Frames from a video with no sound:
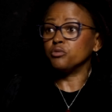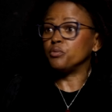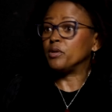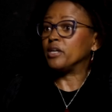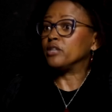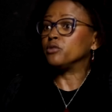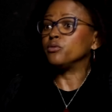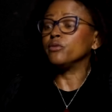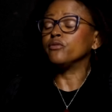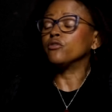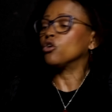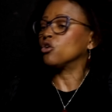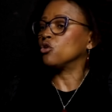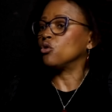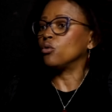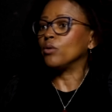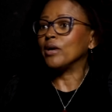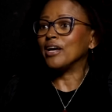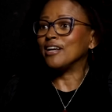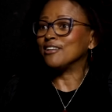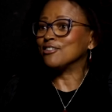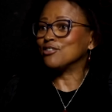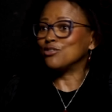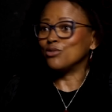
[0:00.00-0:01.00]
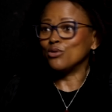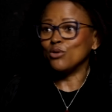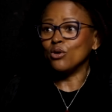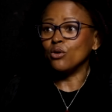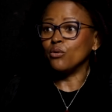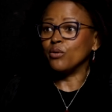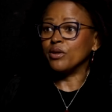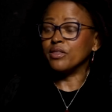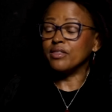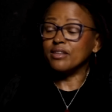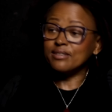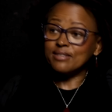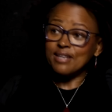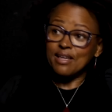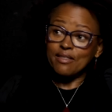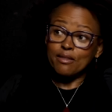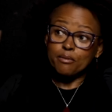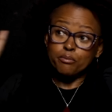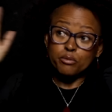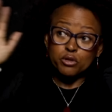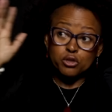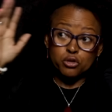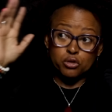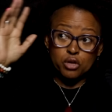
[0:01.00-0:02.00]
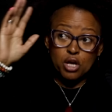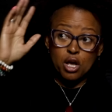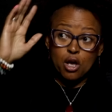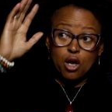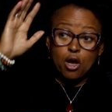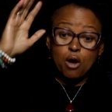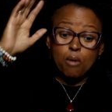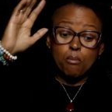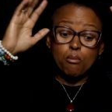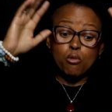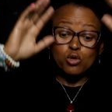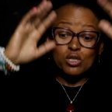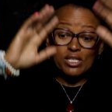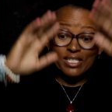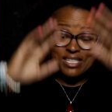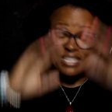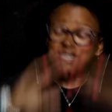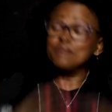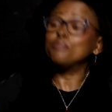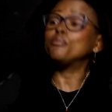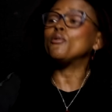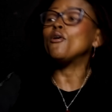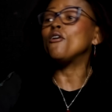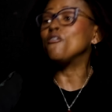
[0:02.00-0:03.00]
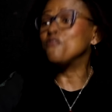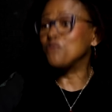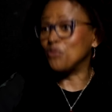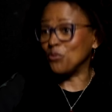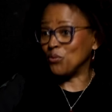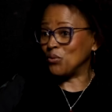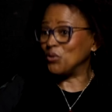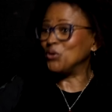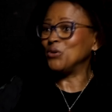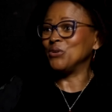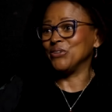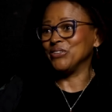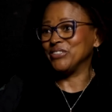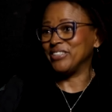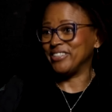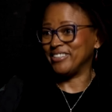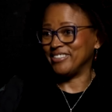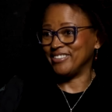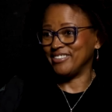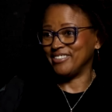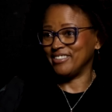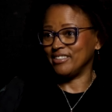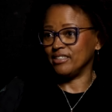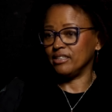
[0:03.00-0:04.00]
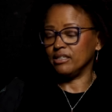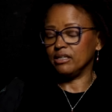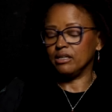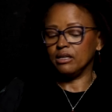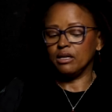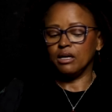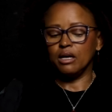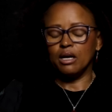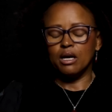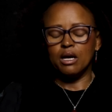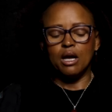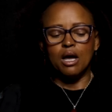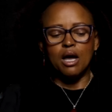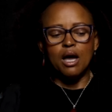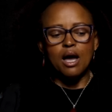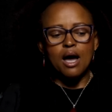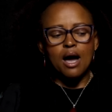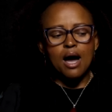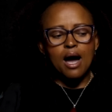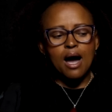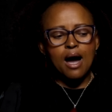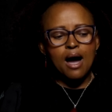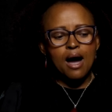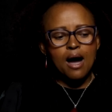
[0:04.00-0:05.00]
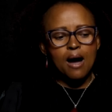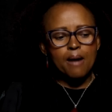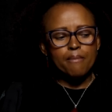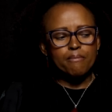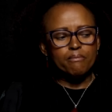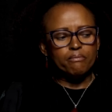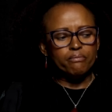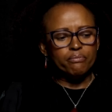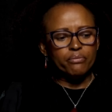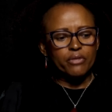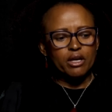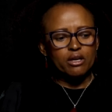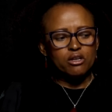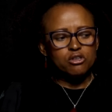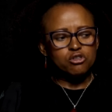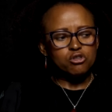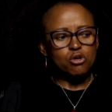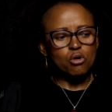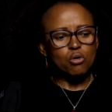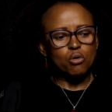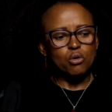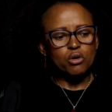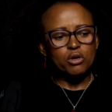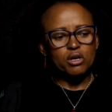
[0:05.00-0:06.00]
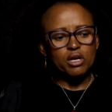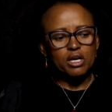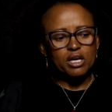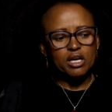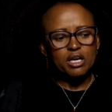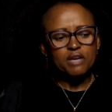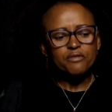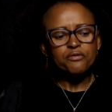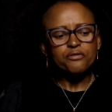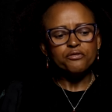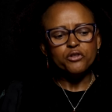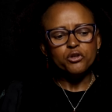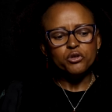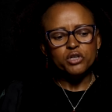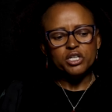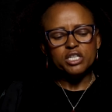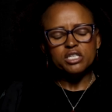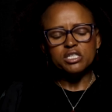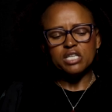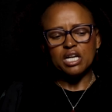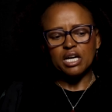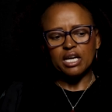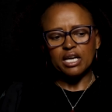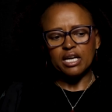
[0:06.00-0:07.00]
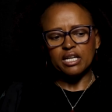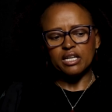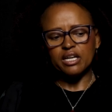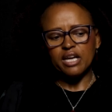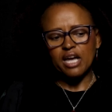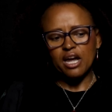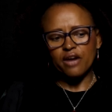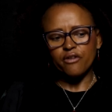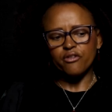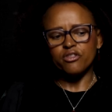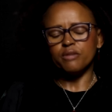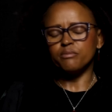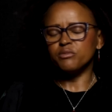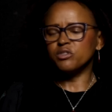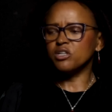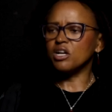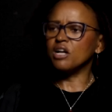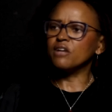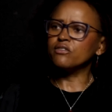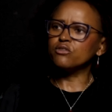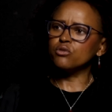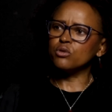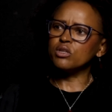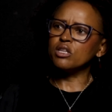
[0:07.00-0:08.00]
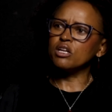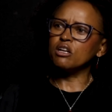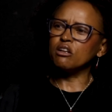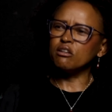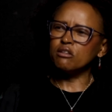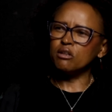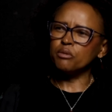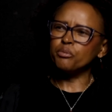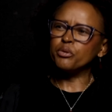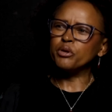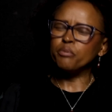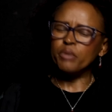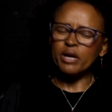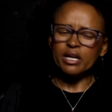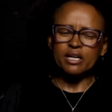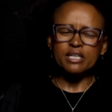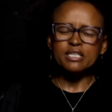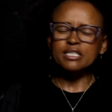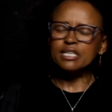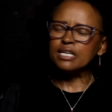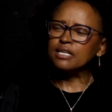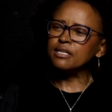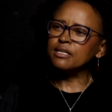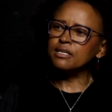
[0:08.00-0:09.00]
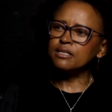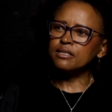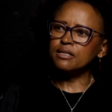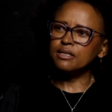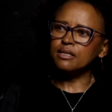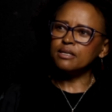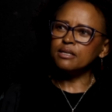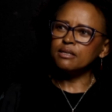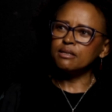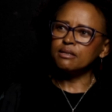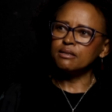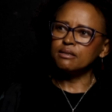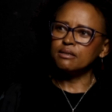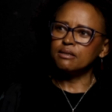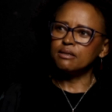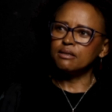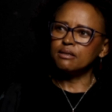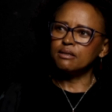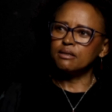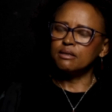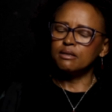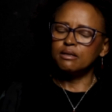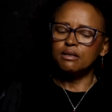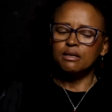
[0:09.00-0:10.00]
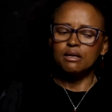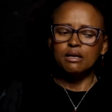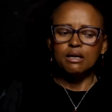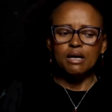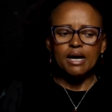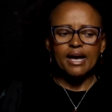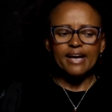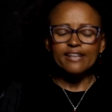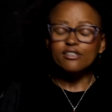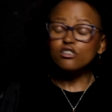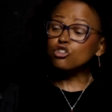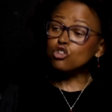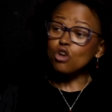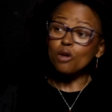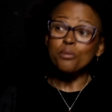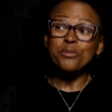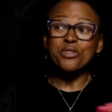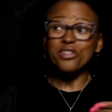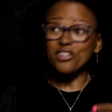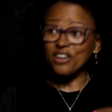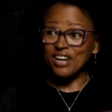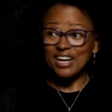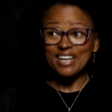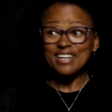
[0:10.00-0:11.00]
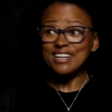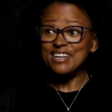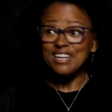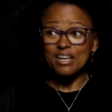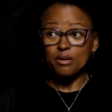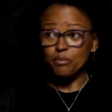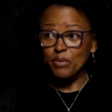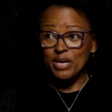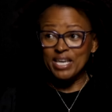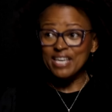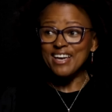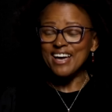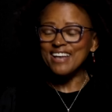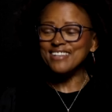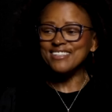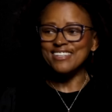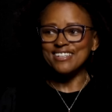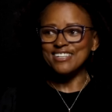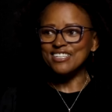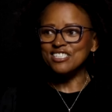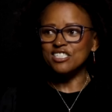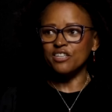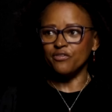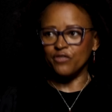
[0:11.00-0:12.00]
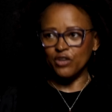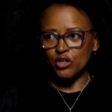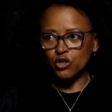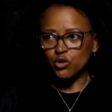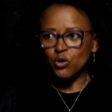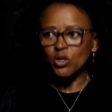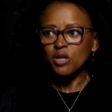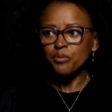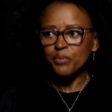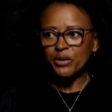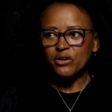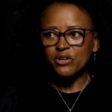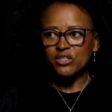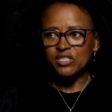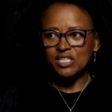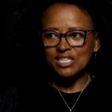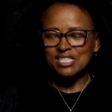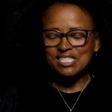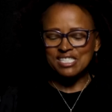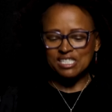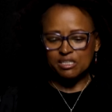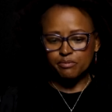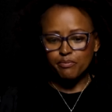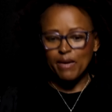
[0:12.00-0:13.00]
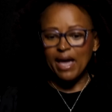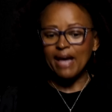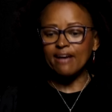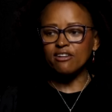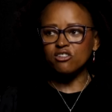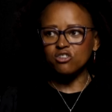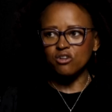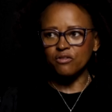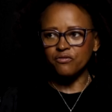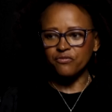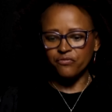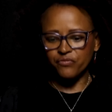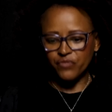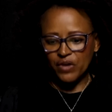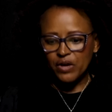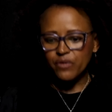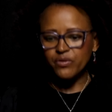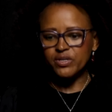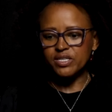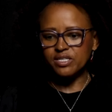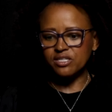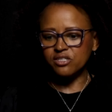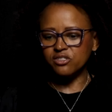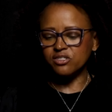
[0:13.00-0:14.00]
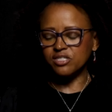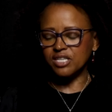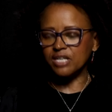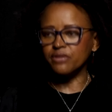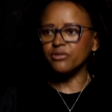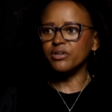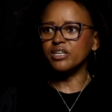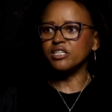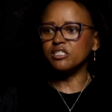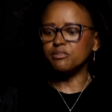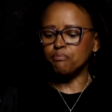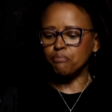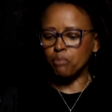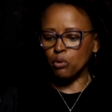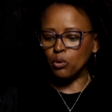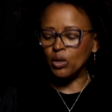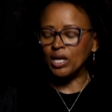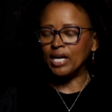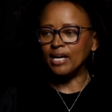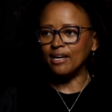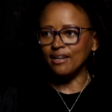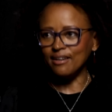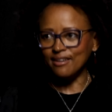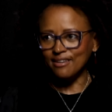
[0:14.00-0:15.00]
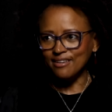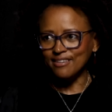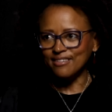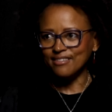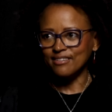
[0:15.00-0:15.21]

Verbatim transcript: place, we've got nowhere else to go. We're in the southernmost most tip of the world. Um, so if UNISA can carry themselves with a little bit better dignity mm. and stop threatening me as an individual because it smacks of very serious bullying,